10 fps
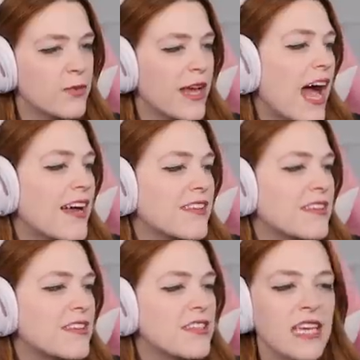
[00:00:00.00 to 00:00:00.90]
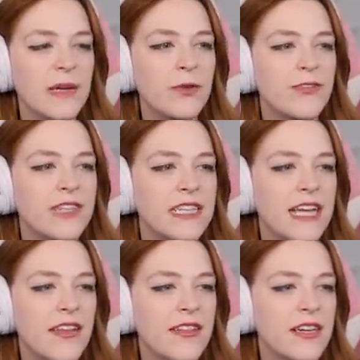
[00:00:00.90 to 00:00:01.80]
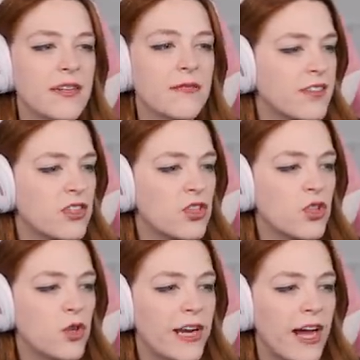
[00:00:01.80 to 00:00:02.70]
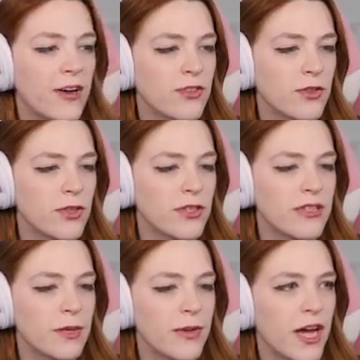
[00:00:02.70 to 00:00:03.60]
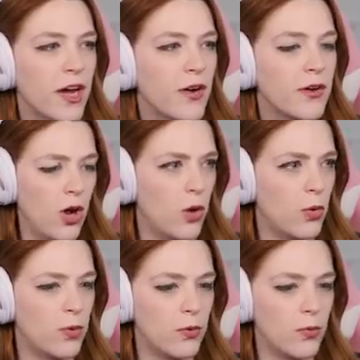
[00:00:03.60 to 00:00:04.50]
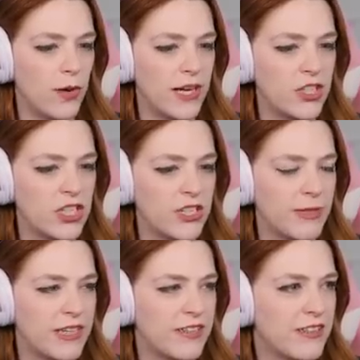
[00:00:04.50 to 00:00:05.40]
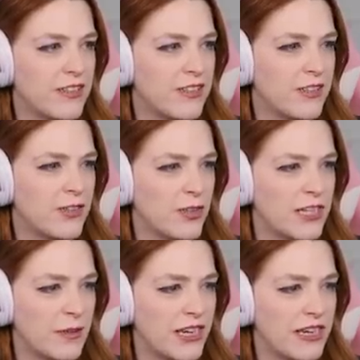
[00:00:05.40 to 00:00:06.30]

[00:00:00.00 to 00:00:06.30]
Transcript: should we ask to like move in together? Ask to join household. There we go. Oh, why is she being insulting